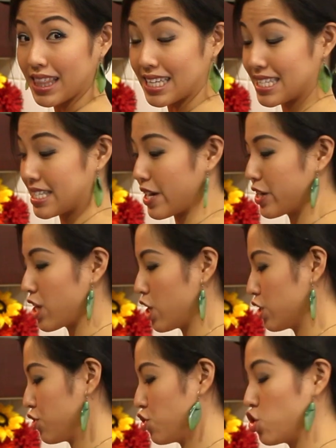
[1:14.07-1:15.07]
Let's start
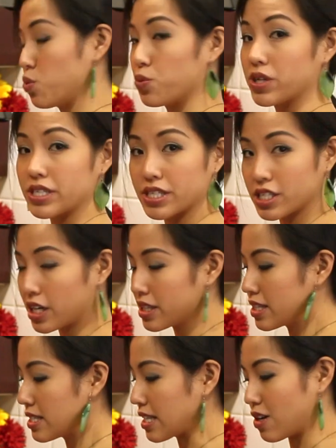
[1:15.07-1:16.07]
our soup. We're gonna
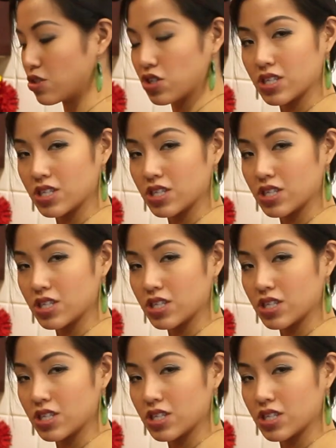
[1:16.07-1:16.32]
start this out